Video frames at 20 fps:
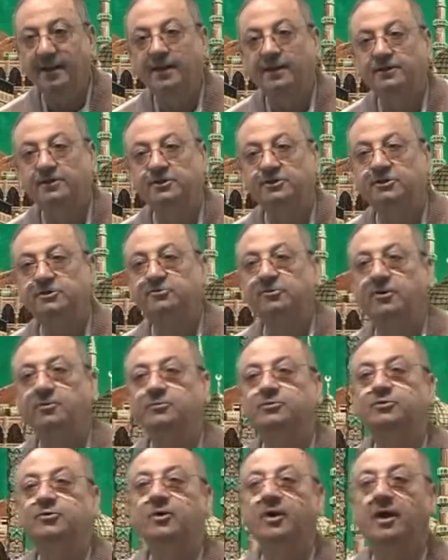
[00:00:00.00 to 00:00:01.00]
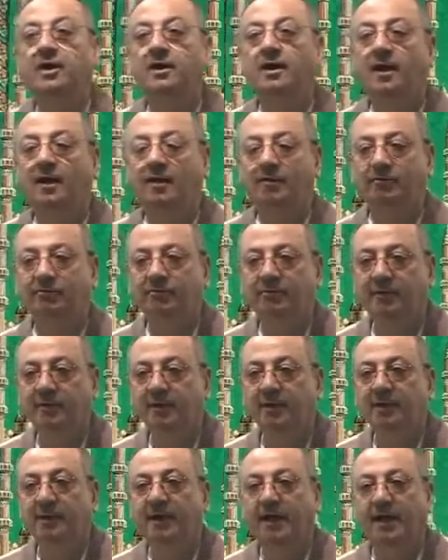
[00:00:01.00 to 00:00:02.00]
this is from Surah Kaf.
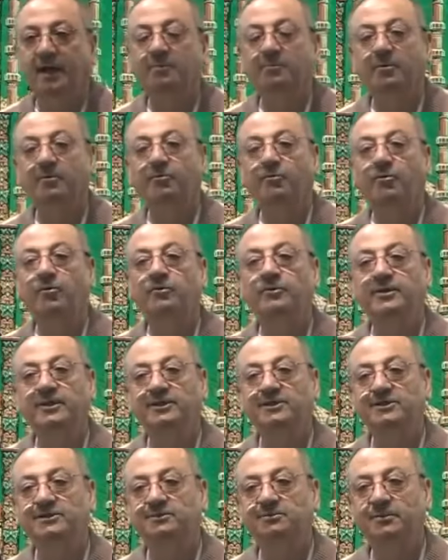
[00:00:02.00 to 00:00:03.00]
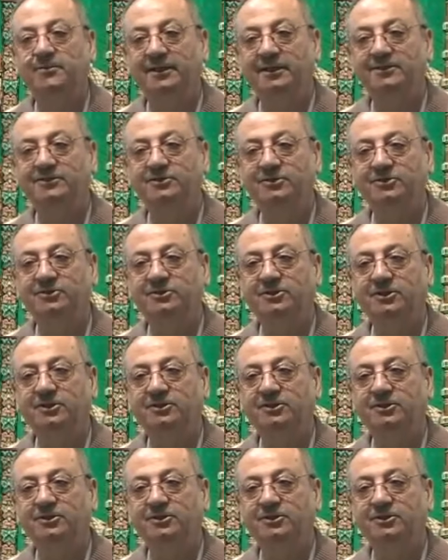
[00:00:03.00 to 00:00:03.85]
And before this, brother and sister,